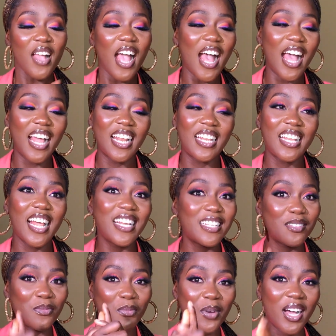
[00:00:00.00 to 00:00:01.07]
and that
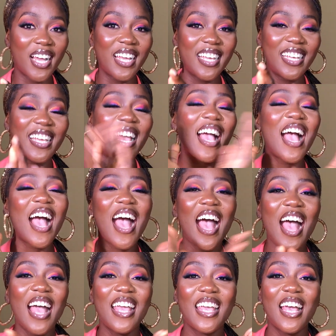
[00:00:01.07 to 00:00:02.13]
is why
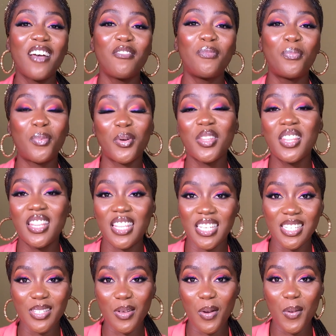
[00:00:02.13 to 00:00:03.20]
I have brought
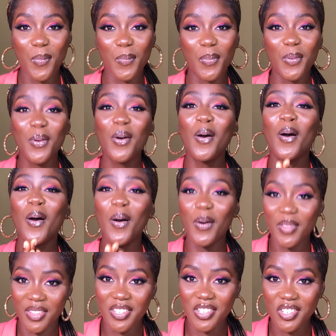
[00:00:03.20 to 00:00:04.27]
this up
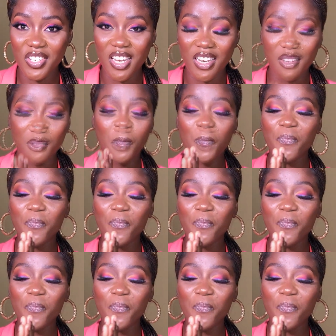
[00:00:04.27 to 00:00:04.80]
on this channel.